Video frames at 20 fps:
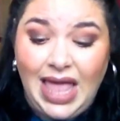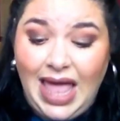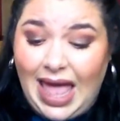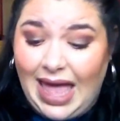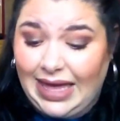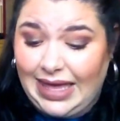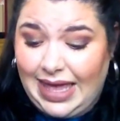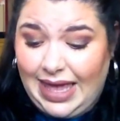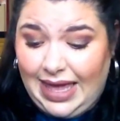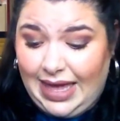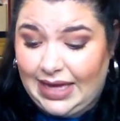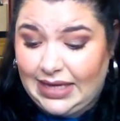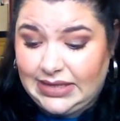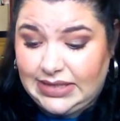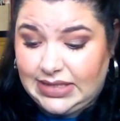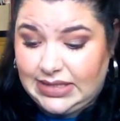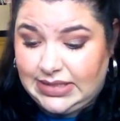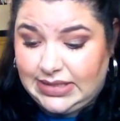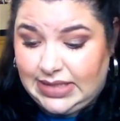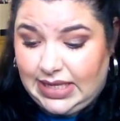
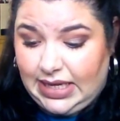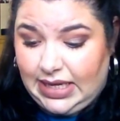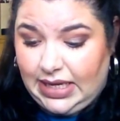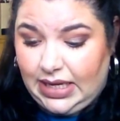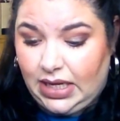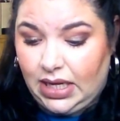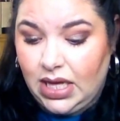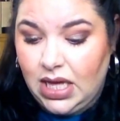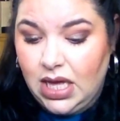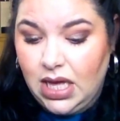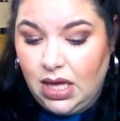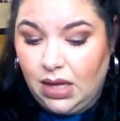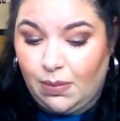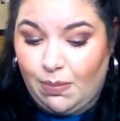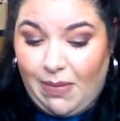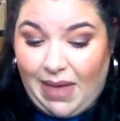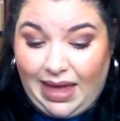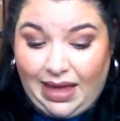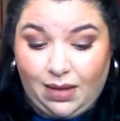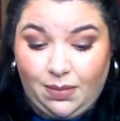can't sing
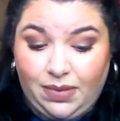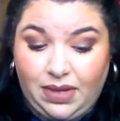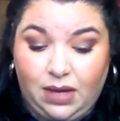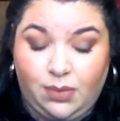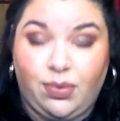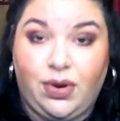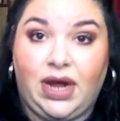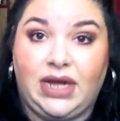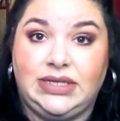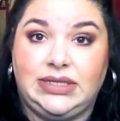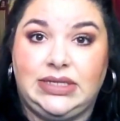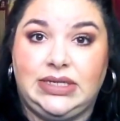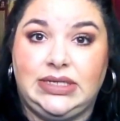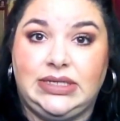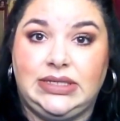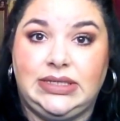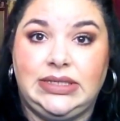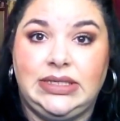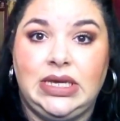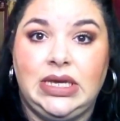Makeup Geek
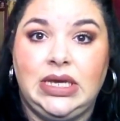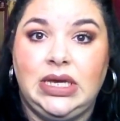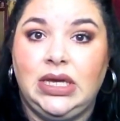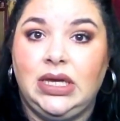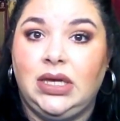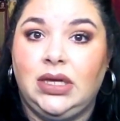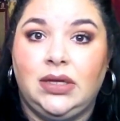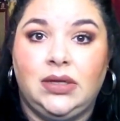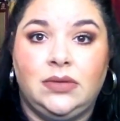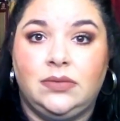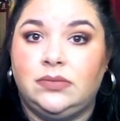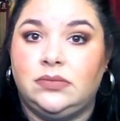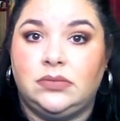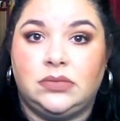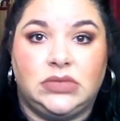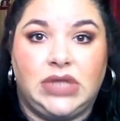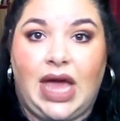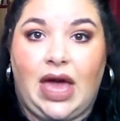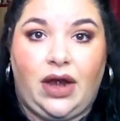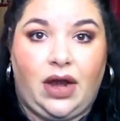praises
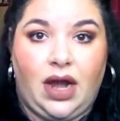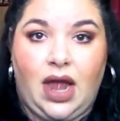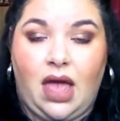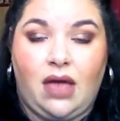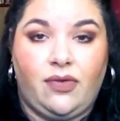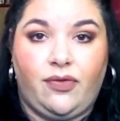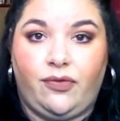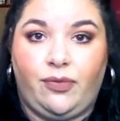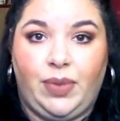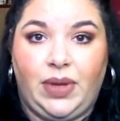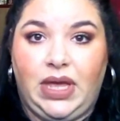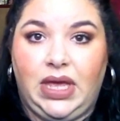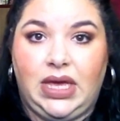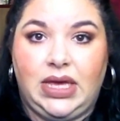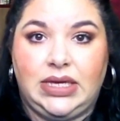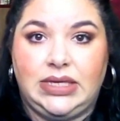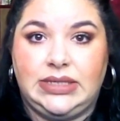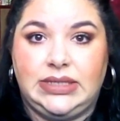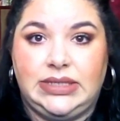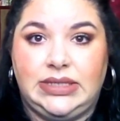loud enough
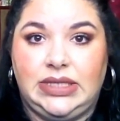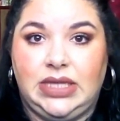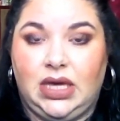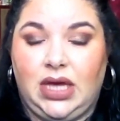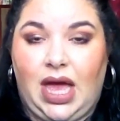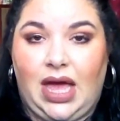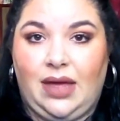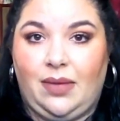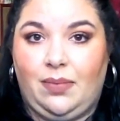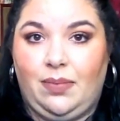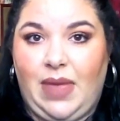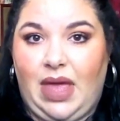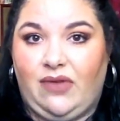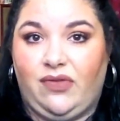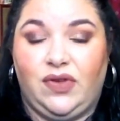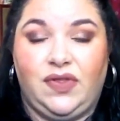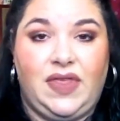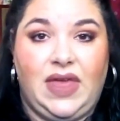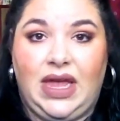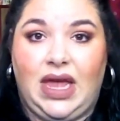because
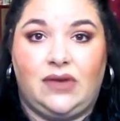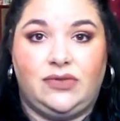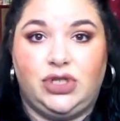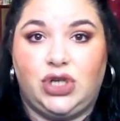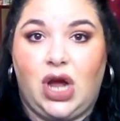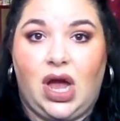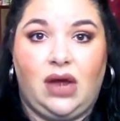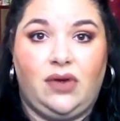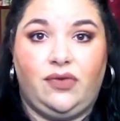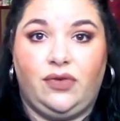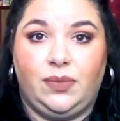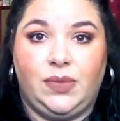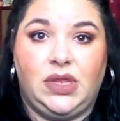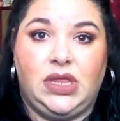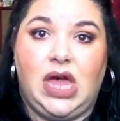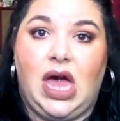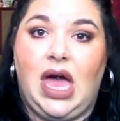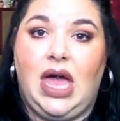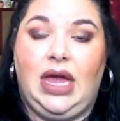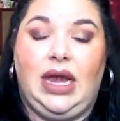everything I've tried from the
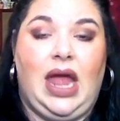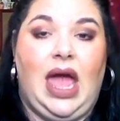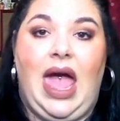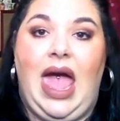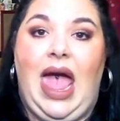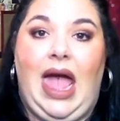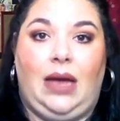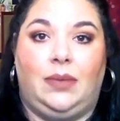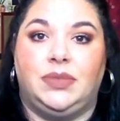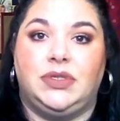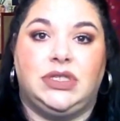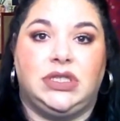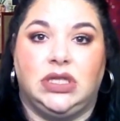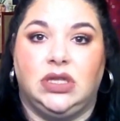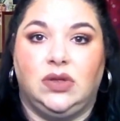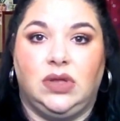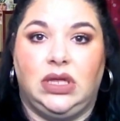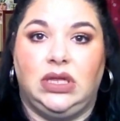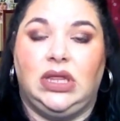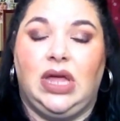line I
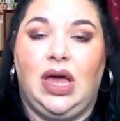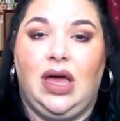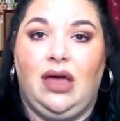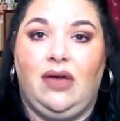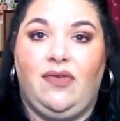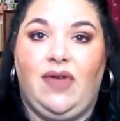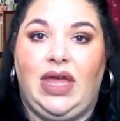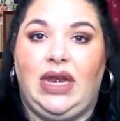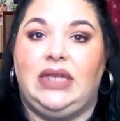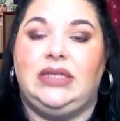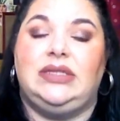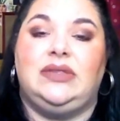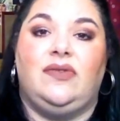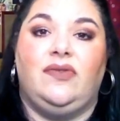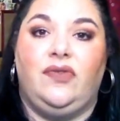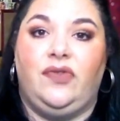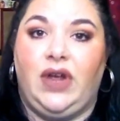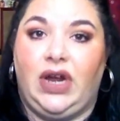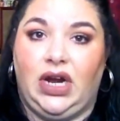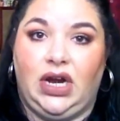absolutely love, and it's
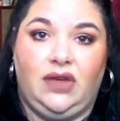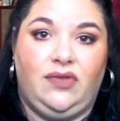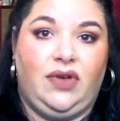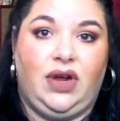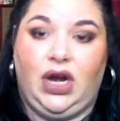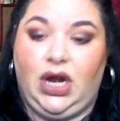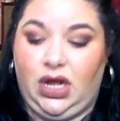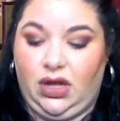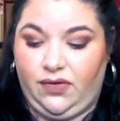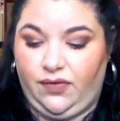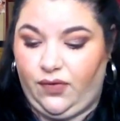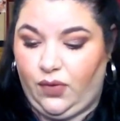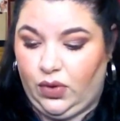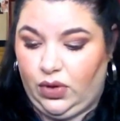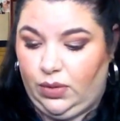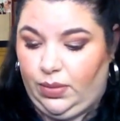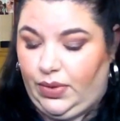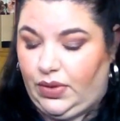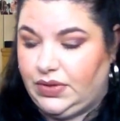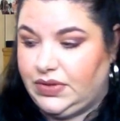very, very
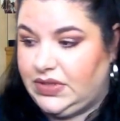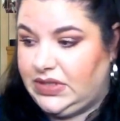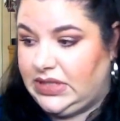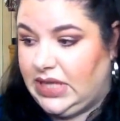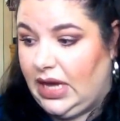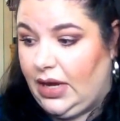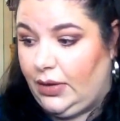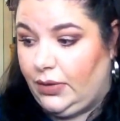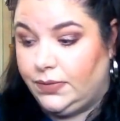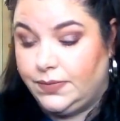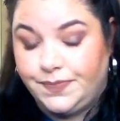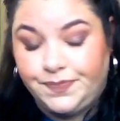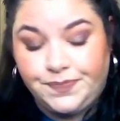affordable. So